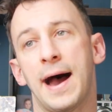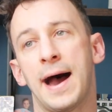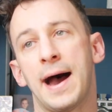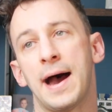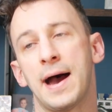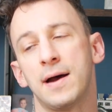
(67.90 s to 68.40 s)

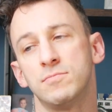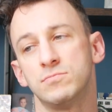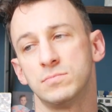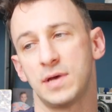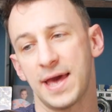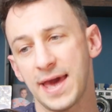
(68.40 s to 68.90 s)
A
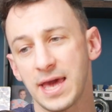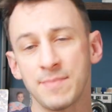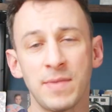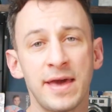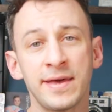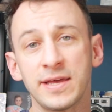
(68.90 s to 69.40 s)

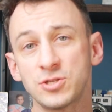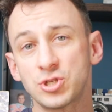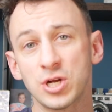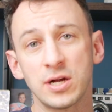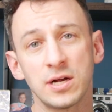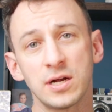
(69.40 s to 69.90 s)

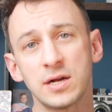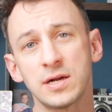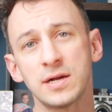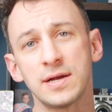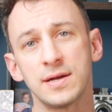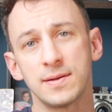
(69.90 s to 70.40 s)

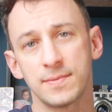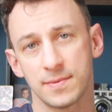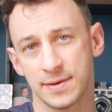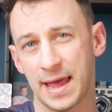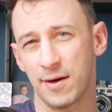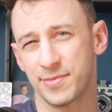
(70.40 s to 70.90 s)
major.
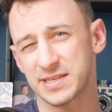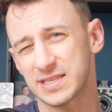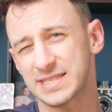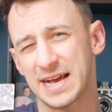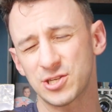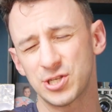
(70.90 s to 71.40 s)
Now, this
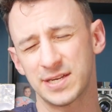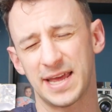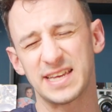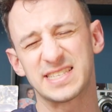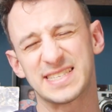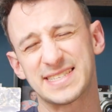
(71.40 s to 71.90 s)
is actually an
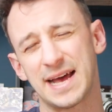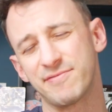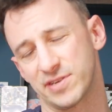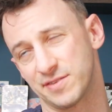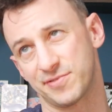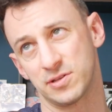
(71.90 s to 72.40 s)

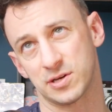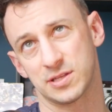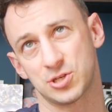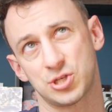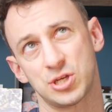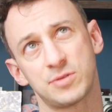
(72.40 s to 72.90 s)
A7 if you look at
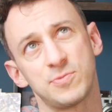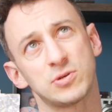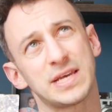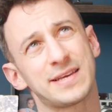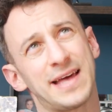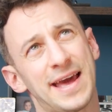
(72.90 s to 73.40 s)
the sheet
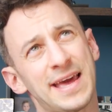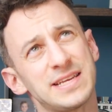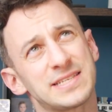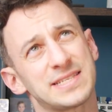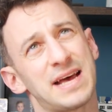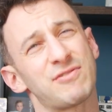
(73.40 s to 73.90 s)
music. The
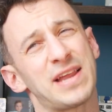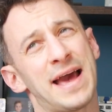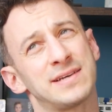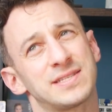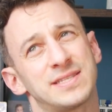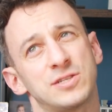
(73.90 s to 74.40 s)
A7
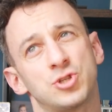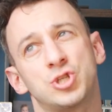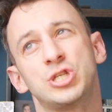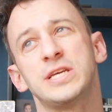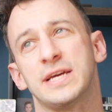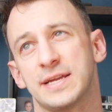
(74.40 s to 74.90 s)
has the
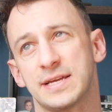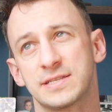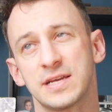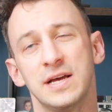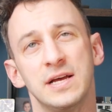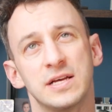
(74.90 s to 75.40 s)
G in it.
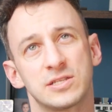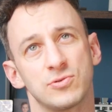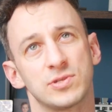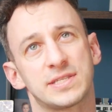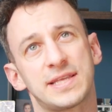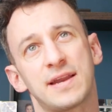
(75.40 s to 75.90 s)
So
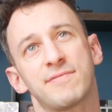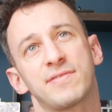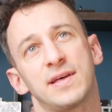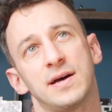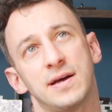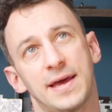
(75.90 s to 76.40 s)
instead of
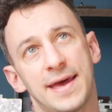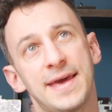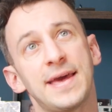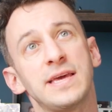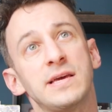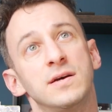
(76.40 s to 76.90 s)
the
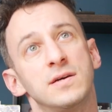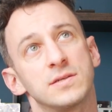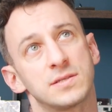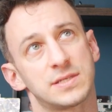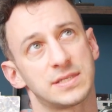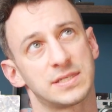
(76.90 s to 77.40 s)
A,
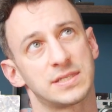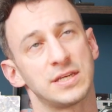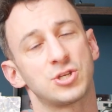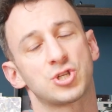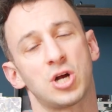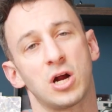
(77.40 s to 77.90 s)
C
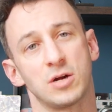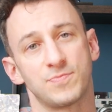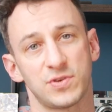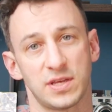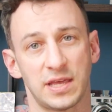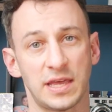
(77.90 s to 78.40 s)
sharp,
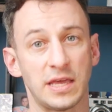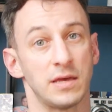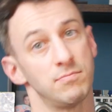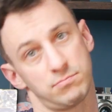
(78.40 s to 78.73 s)
E,